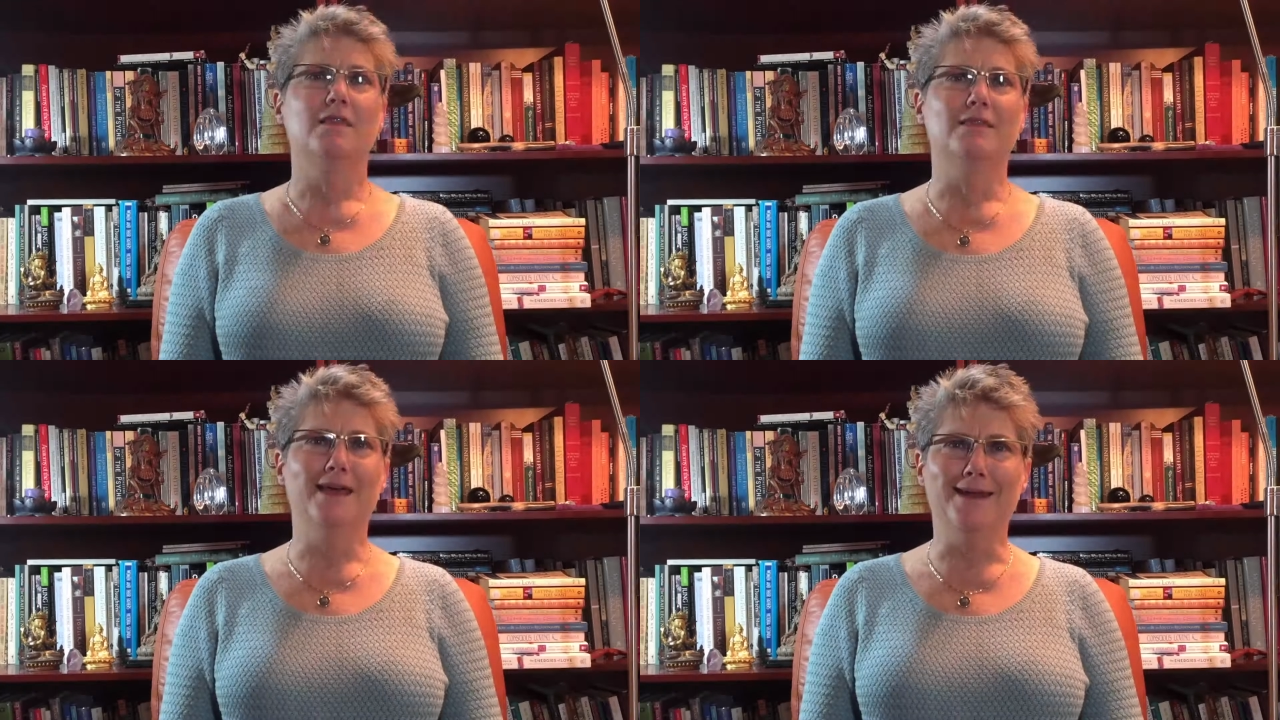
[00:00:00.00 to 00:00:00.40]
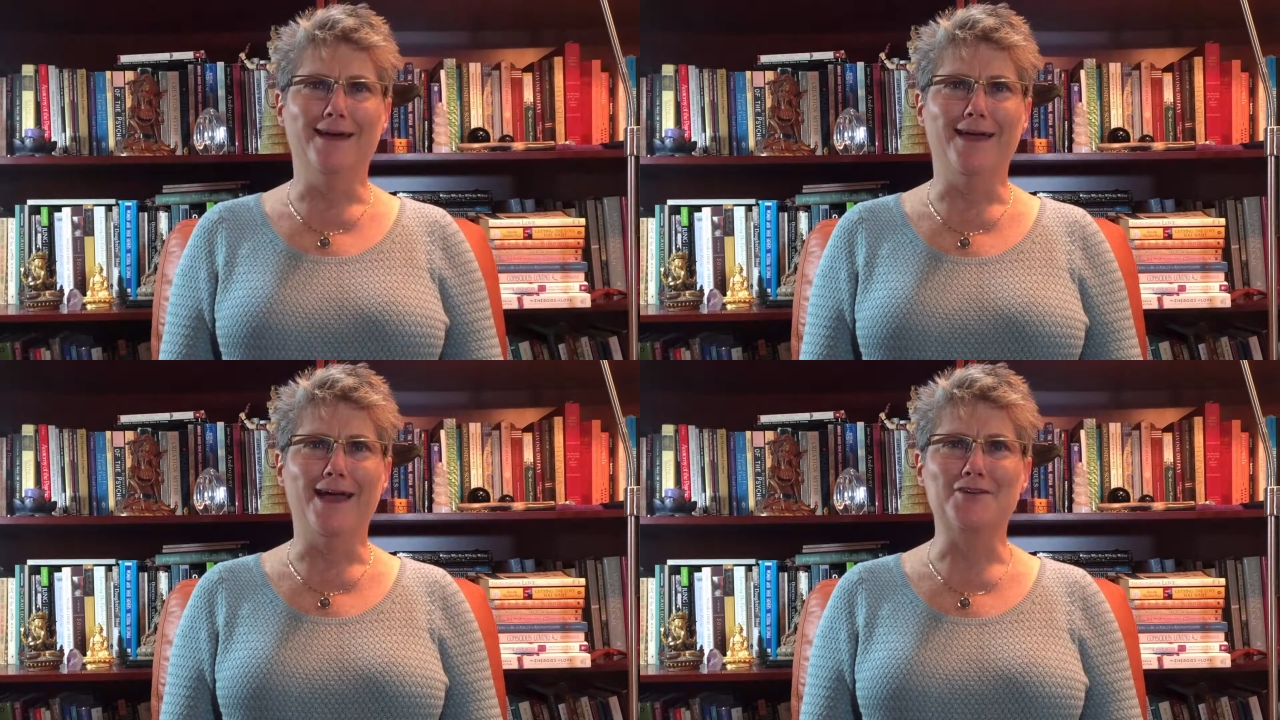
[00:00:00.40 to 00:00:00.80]
Then
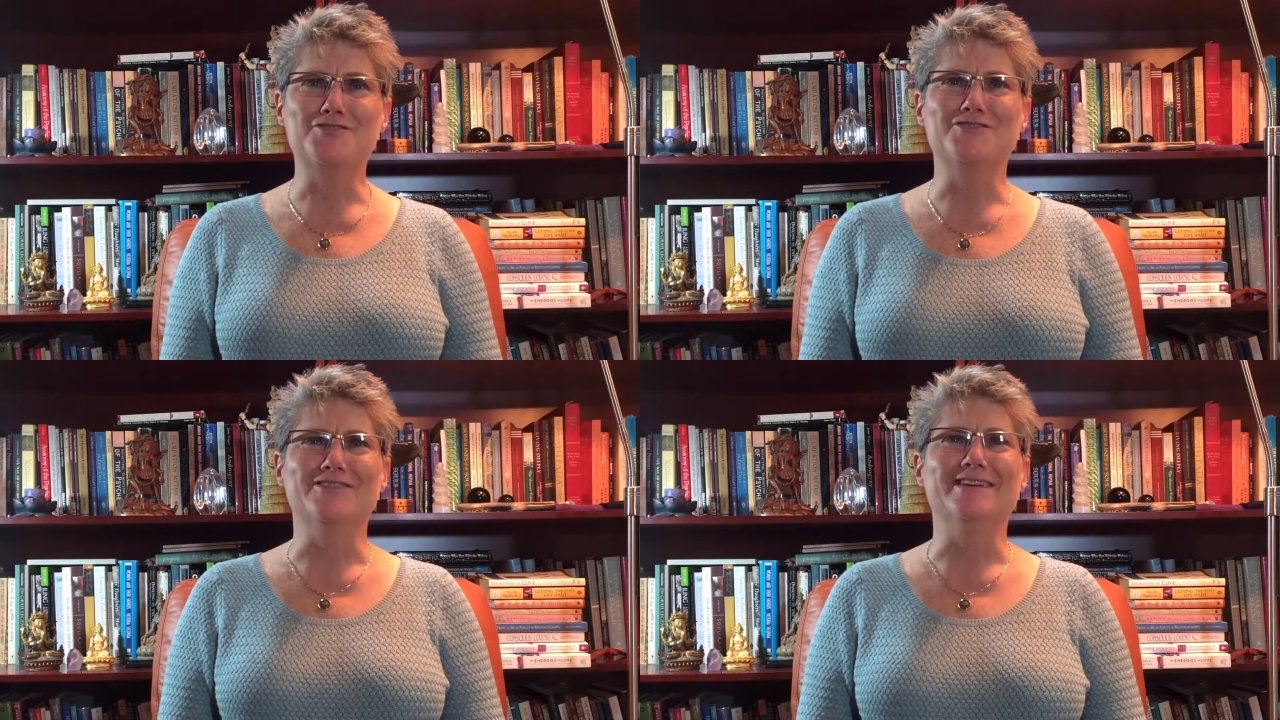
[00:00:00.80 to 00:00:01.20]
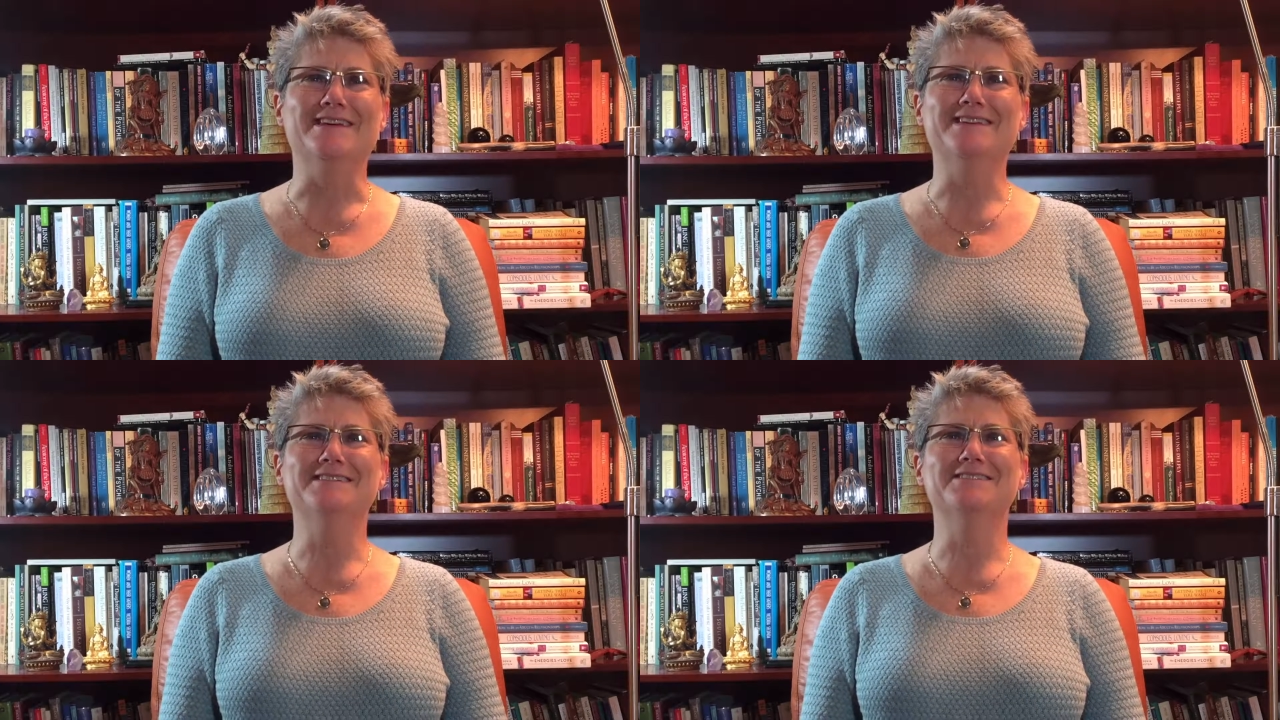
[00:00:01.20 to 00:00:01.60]
I
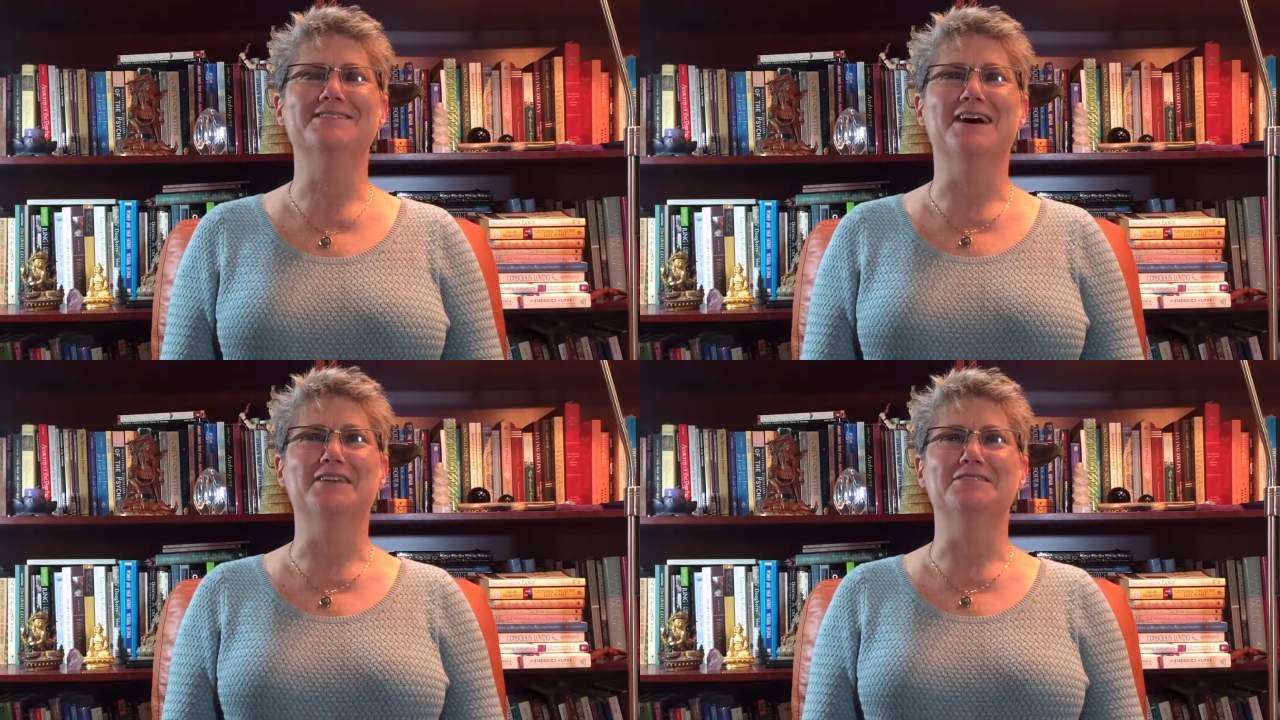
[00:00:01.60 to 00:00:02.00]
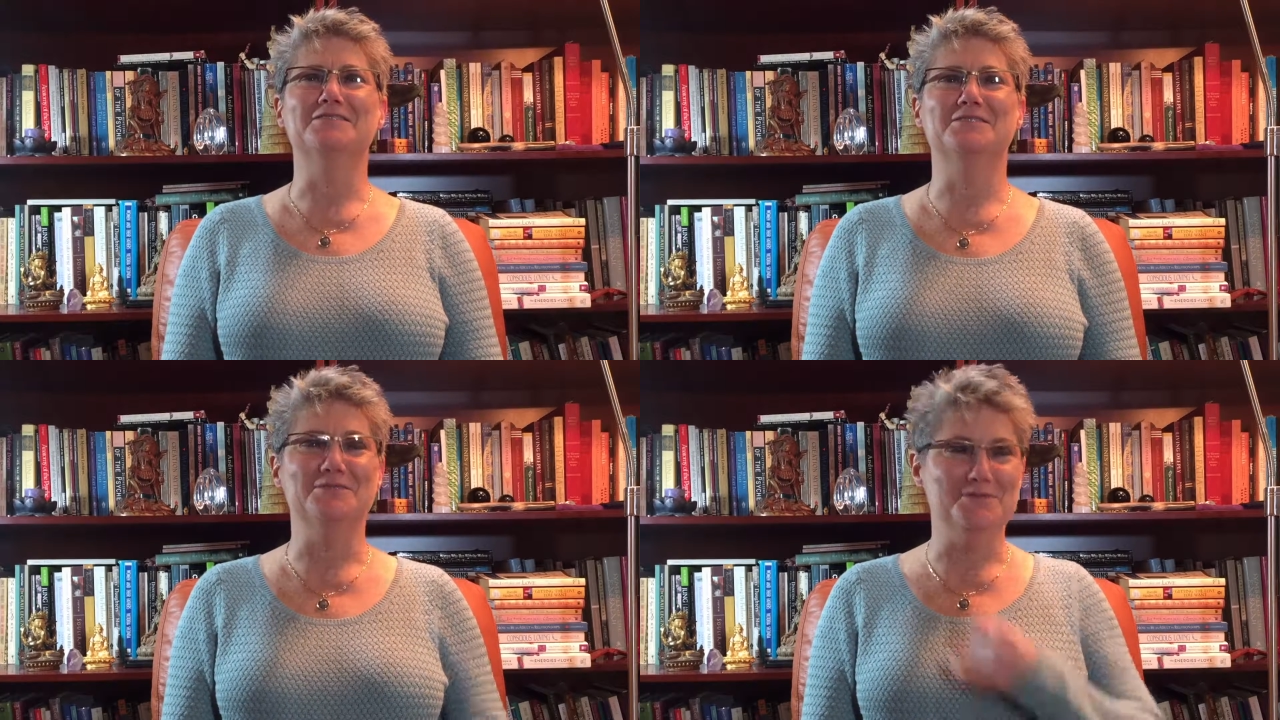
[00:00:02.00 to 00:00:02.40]
actually decided
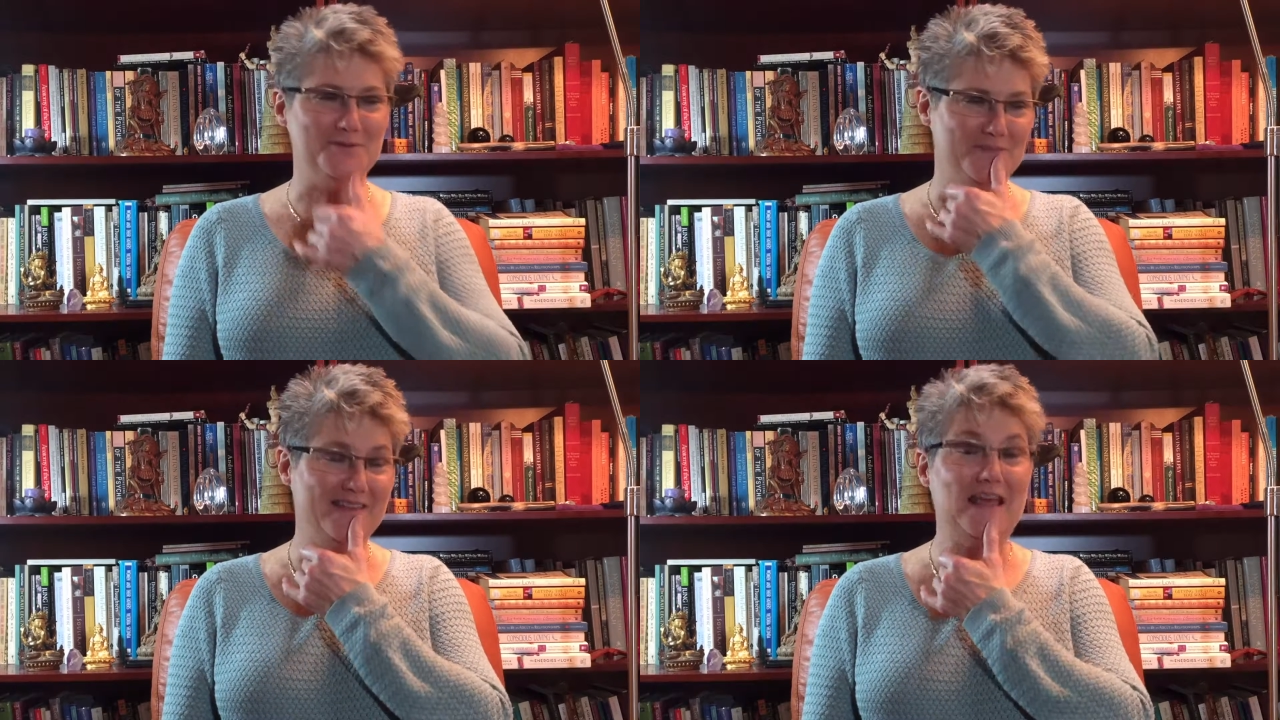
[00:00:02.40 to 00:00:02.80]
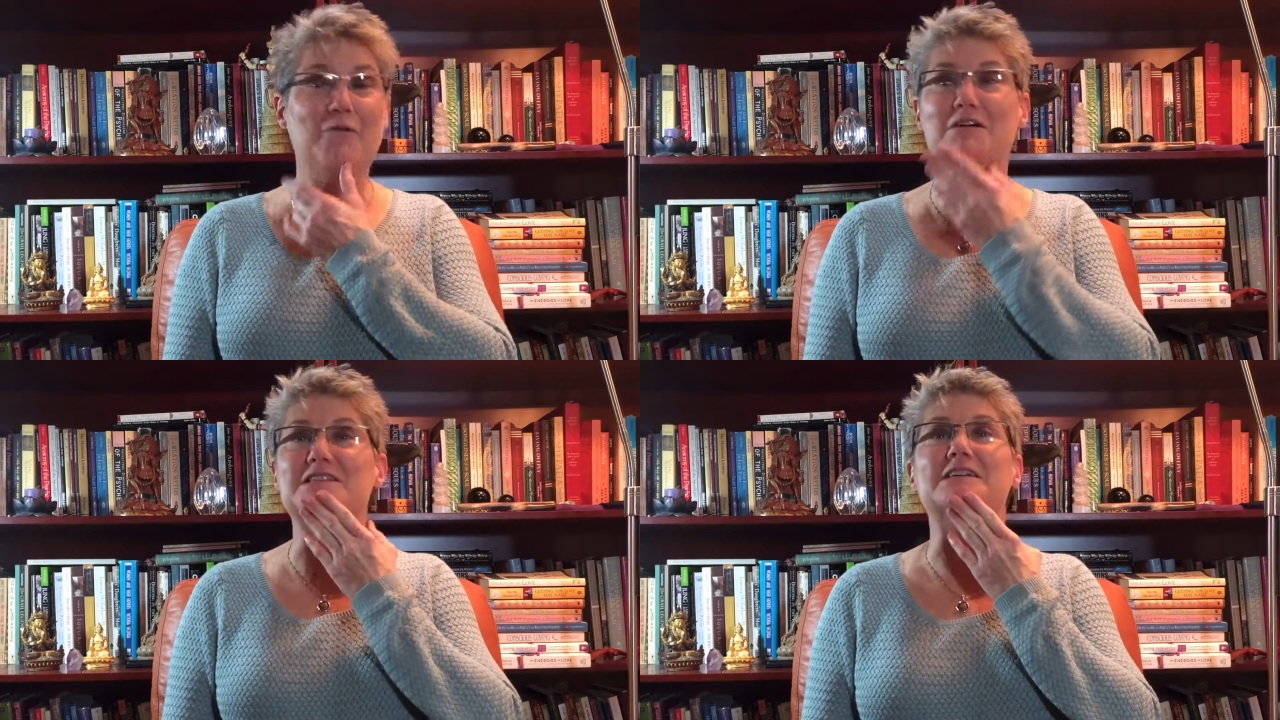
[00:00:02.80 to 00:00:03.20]

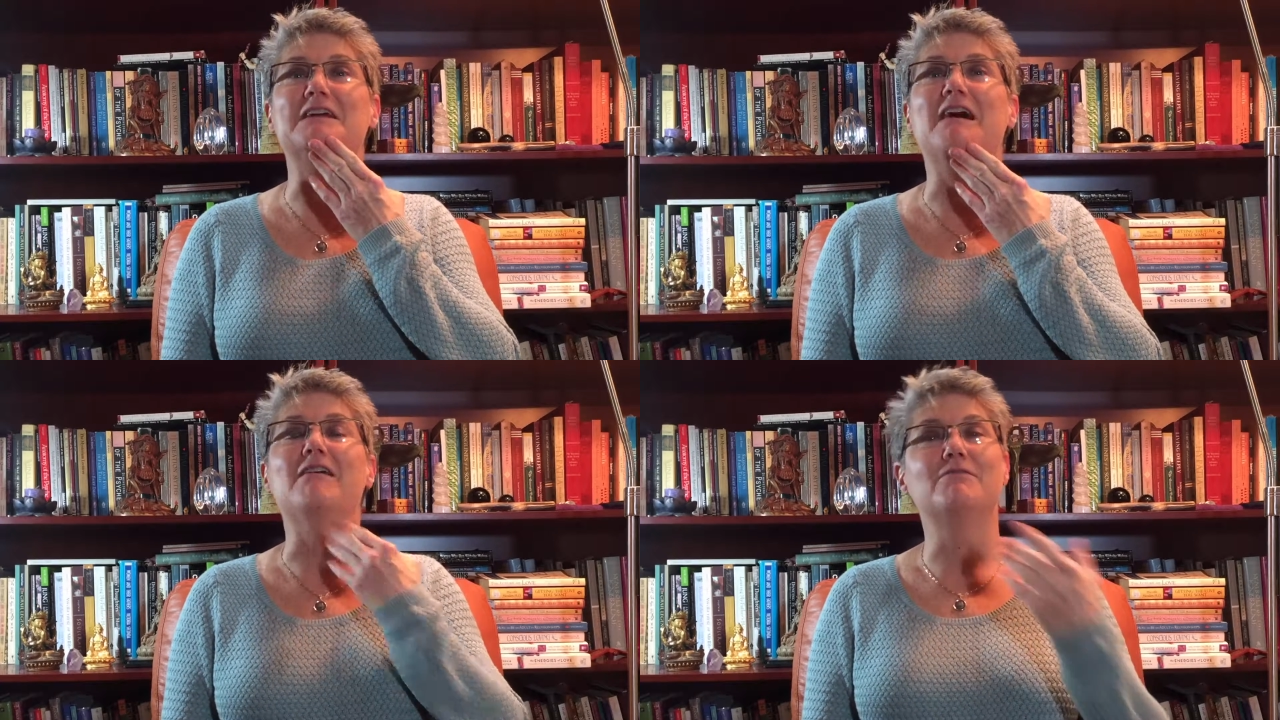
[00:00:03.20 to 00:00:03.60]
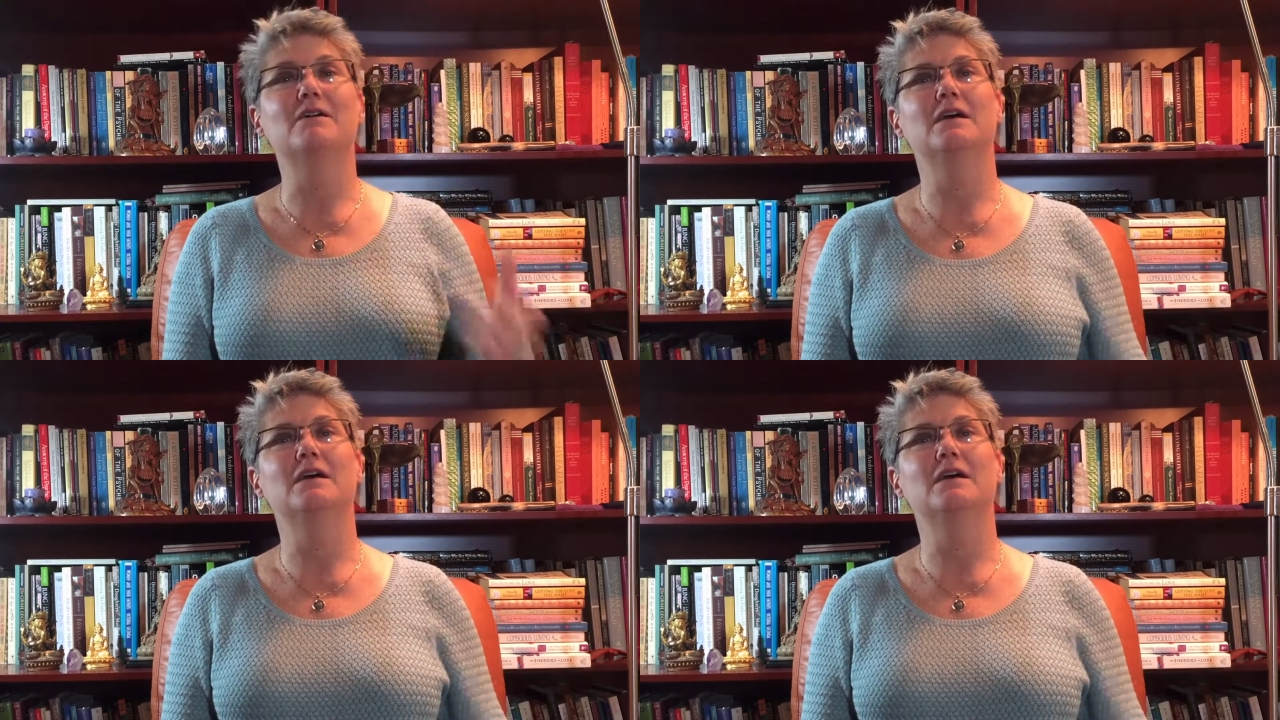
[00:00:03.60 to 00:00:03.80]
that wasn't enough,